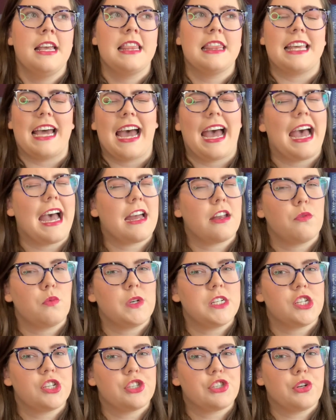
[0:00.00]
that had
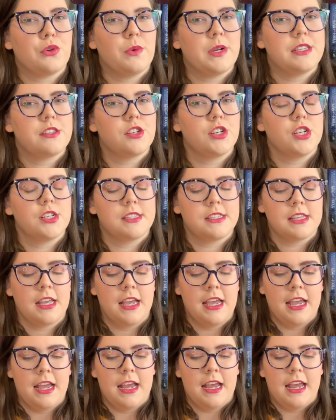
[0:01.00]
witches or wizards,
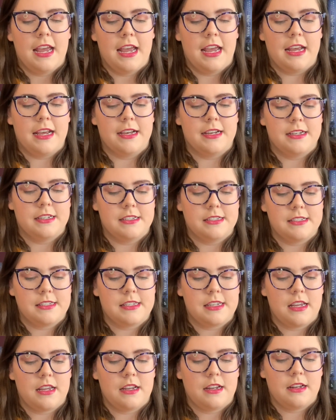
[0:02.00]
and
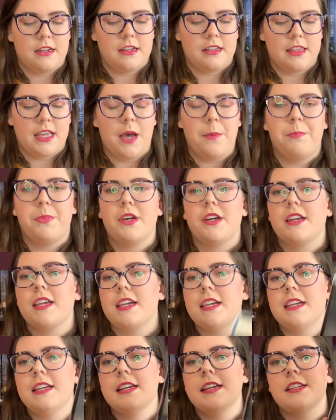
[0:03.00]
that book
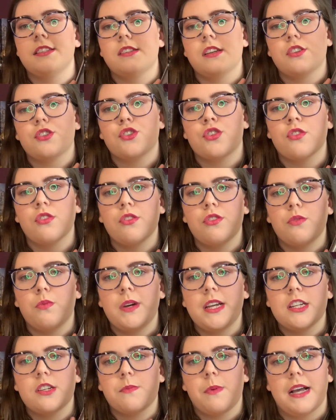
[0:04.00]
is Truth
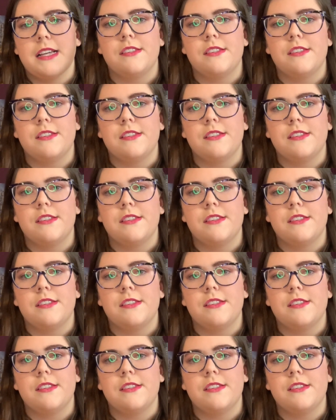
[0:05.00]
Witch by